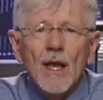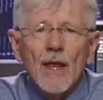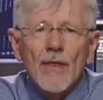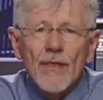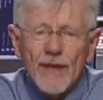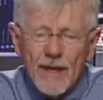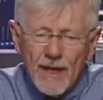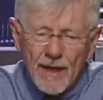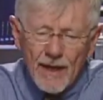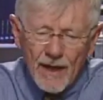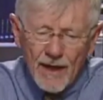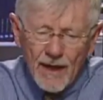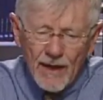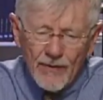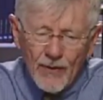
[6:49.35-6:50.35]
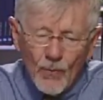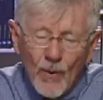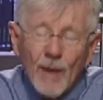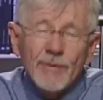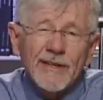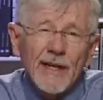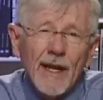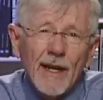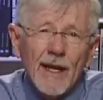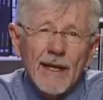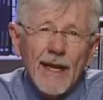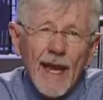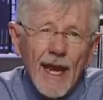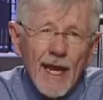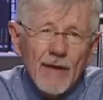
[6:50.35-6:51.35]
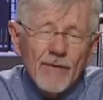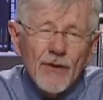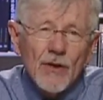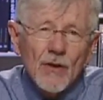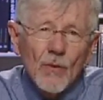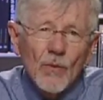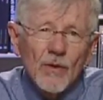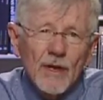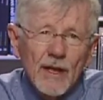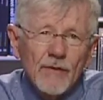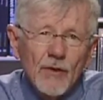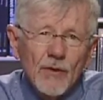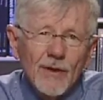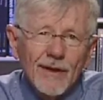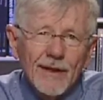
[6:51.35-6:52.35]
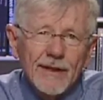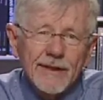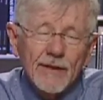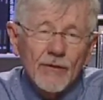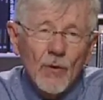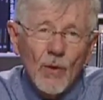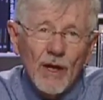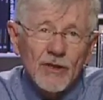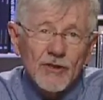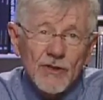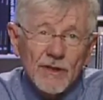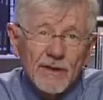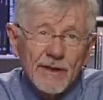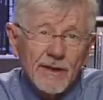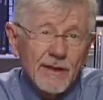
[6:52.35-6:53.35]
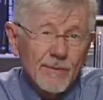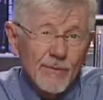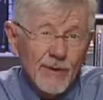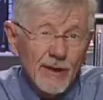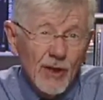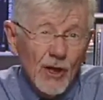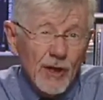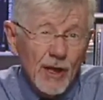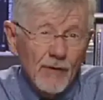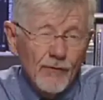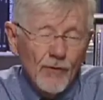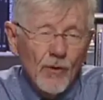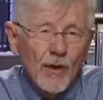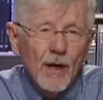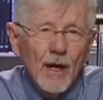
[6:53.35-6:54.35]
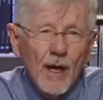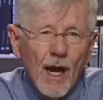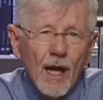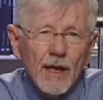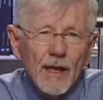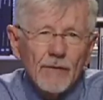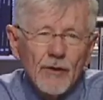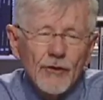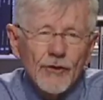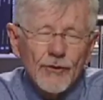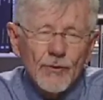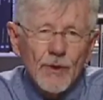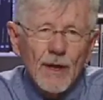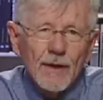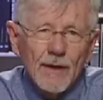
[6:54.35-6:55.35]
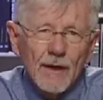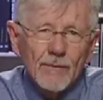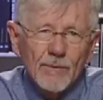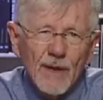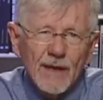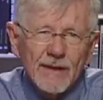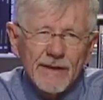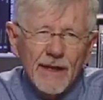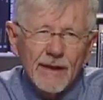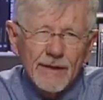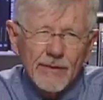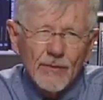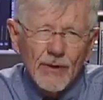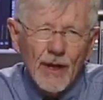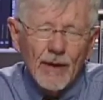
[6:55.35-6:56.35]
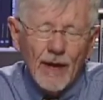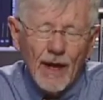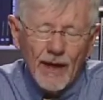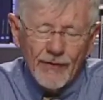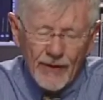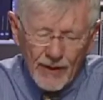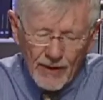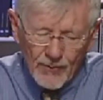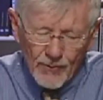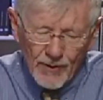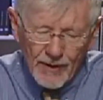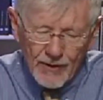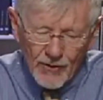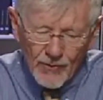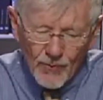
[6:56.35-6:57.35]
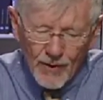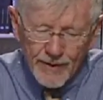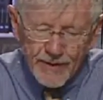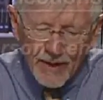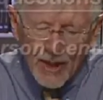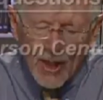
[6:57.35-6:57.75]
The website I gave you will give you a list of questions to be looking for. I'll give you 3 that make sense, that I think are really good ones.